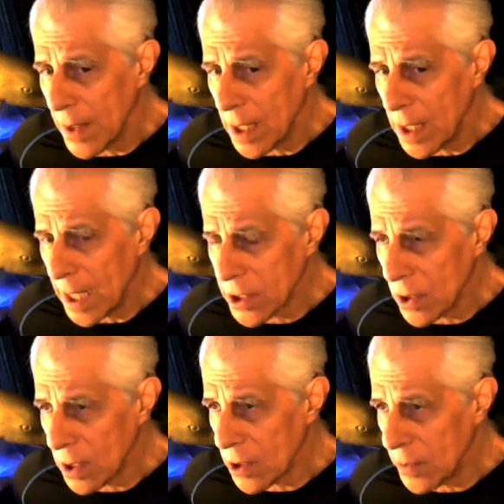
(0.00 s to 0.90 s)

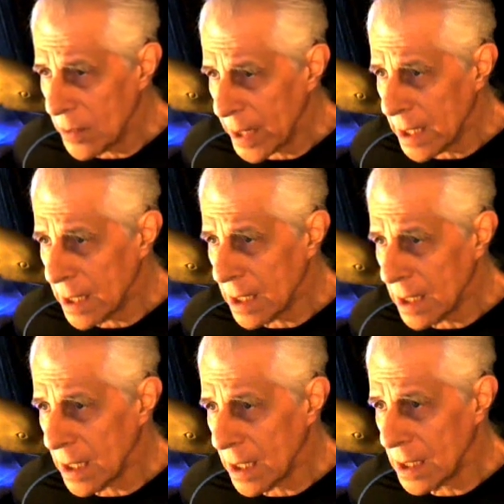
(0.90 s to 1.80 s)
Ayatollah
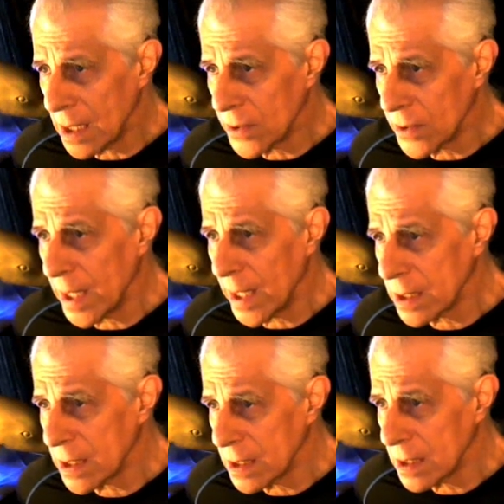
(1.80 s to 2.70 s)
Khomeini and the
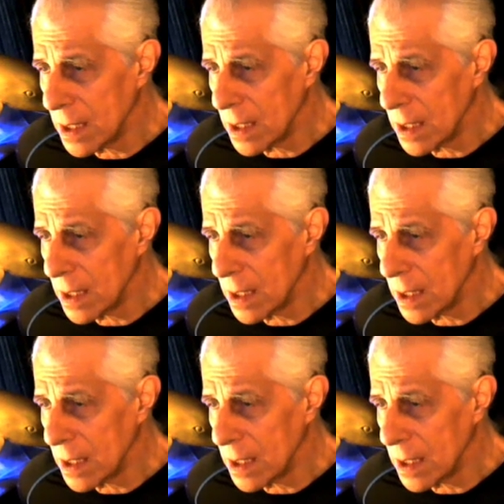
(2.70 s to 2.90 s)
radical